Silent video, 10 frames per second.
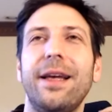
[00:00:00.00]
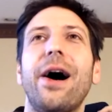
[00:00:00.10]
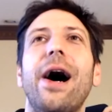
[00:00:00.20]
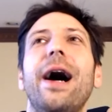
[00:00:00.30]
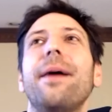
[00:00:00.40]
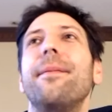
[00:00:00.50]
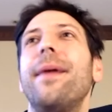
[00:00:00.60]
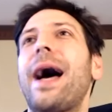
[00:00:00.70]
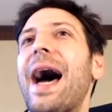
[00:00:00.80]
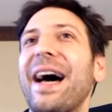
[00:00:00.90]

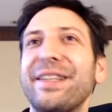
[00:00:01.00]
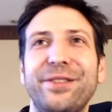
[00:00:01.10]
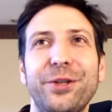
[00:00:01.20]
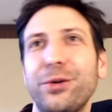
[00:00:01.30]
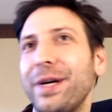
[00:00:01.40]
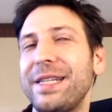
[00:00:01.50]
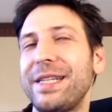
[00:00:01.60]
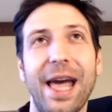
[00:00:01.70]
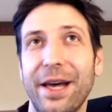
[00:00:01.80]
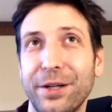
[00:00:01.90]
has to
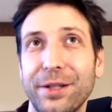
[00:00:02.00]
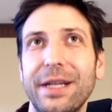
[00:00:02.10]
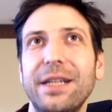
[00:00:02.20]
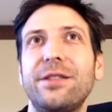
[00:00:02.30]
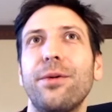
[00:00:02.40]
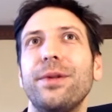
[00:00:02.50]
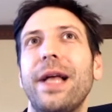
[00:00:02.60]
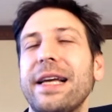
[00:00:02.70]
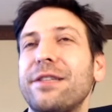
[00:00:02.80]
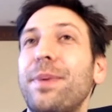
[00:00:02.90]
entail. So
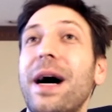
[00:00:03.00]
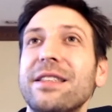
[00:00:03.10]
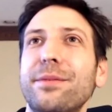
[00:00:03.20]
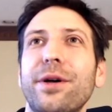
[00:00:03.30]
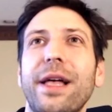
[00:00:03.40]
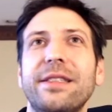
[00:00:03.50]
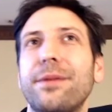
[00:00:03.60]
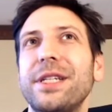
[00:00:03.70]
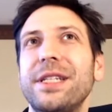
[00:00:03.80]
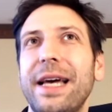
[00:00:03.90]
like it's possible that
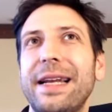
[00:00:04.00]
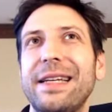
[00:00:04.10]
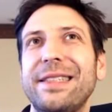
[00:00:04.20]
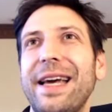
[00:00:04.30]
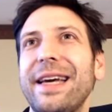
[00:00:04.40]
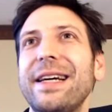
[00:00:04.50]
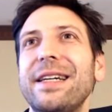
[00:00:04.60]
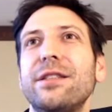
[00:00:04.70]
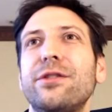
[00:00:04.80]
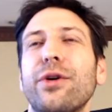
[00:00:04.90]
someone did is they
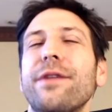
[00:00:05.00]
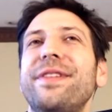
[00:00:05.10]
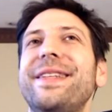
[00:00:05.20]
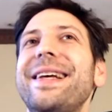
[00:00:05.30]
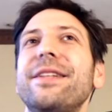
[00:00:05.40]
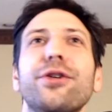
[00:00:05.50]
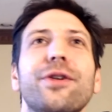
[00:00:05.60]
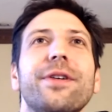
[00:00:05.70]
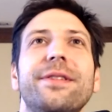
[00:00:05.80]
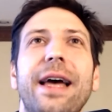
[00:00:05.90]
sort of
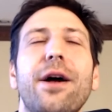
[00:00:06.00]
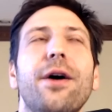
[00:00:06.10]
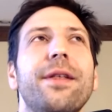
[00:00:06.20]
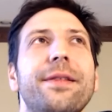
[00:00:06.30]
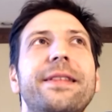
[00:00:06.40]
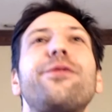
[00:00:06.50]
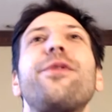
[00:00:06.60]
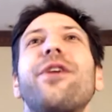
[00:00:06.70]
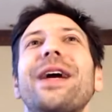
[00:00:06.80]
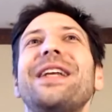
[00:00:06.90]
said this was
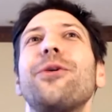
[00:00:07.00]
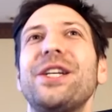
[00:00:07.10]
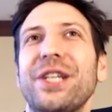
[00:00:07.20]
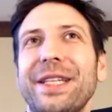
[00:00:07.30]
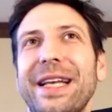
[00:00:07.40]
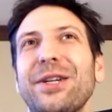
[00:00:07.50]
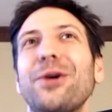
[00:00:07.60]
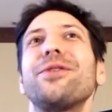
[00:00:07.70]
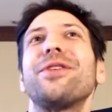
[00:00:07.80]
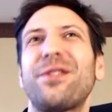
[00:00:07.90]
their intuition. They
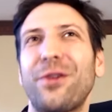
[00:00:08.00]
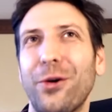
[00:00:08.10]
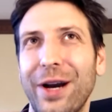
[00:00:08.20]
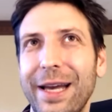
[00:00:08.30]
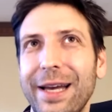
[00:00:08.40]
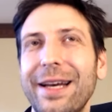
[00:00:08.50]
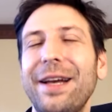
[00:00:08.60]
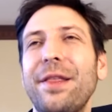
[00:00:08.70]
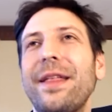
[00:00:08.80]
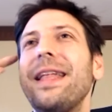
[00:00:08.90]
told the story,
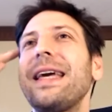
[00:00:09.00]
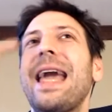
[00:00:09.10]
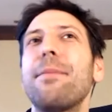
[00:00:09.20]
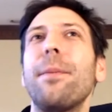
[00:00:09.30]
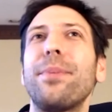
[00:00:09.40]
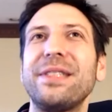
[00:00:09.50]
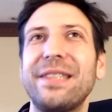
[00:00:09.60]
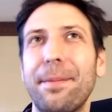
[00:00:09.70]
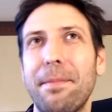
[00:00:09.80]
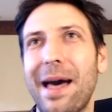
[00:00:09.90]
then they came up with
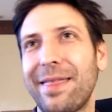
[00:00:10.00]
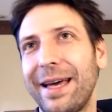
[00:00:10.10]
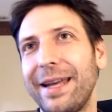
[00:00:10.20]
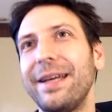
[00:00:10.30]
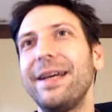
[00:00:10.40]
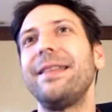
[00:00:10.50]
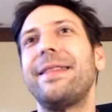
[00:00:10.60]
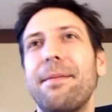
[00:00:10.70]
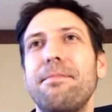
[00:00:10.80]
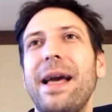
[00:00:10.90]
some method
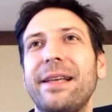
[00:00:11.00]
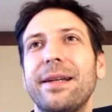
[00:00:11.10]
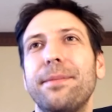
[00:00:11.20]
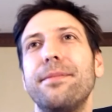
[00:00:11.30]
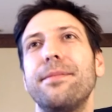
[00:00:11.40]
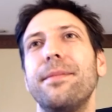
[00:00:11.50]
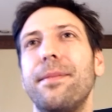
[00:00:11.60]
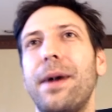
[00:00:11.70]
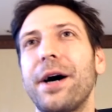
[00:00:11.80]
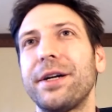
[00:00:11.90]
that makes the
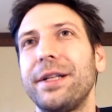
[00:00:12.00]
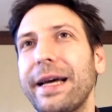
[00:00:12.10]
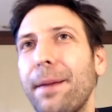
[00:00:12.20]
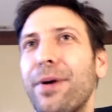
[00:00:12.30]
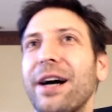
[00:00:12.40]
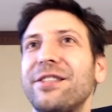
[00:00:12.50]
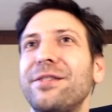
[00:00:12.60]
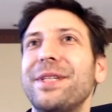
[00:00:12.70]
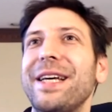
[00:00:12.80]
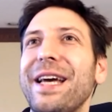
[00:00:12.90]
model like
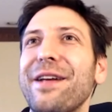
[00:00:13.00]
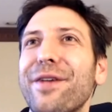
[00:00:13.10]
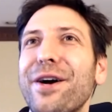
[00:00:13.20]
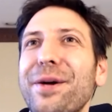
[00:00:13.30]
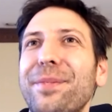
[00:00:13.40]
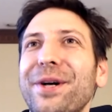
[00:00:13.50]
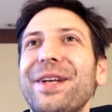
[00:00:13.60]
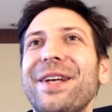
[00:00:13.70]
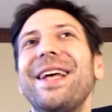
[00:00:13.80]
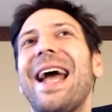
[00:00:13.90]
approximately invertible.
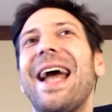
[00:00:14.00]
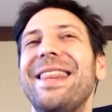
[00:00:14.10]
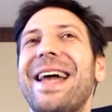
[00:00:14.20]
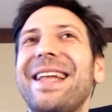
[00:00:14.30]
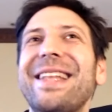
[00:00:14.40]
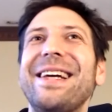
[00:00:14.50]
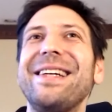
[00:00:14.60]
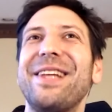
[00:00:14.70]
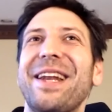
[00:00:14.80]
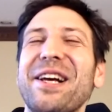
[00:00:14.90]
And then they
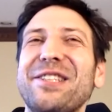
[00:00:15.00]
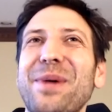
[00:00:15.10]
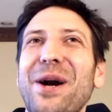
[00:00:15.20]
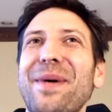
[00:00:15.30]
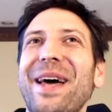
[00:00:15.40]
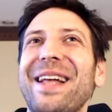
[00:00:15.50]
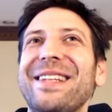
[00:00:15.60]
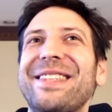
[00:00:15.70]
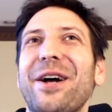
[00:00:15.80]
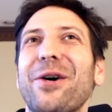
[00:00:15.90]
did an experiment and they
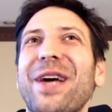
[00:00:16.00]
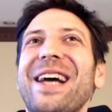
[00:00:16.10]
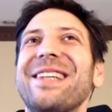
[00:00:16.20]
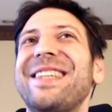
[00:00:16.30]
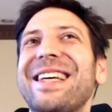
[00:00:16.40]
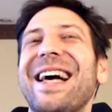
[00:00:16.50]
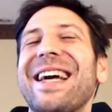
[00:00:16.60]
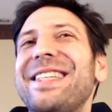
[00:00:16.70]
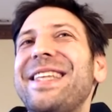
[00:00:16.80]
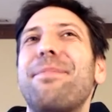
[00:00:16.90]
said, okay, see, like
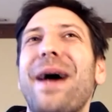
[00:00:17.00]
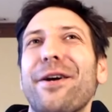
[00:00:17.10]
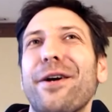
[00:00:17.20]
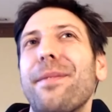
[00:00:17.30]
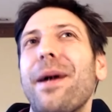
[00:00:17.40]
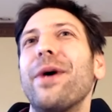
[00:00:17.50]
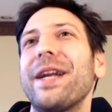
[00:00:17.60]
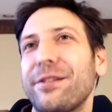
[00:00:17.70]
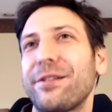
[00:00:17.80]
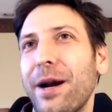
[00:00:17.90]
it did better on my one
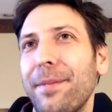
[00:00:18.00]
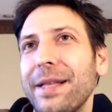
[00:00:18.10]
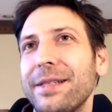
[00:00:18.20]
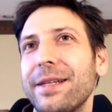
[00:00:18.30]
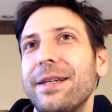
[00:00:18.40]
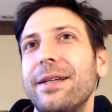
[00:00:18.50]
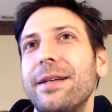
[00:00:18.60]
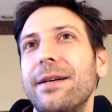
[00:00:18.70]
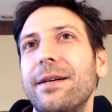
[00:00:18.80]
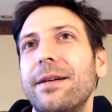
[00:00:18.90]
experiment.
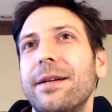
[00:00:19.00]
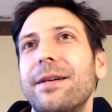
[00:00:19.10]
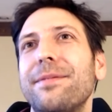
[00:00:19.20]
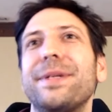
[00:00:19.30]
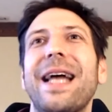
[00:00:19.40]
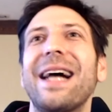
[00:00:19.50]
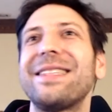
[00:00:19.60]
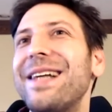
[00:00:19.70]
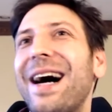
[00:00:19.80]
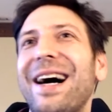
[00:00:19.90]
But that's
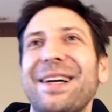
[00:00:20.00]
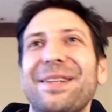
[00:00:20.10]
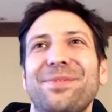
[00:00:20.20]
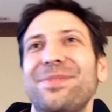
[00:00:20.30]
not,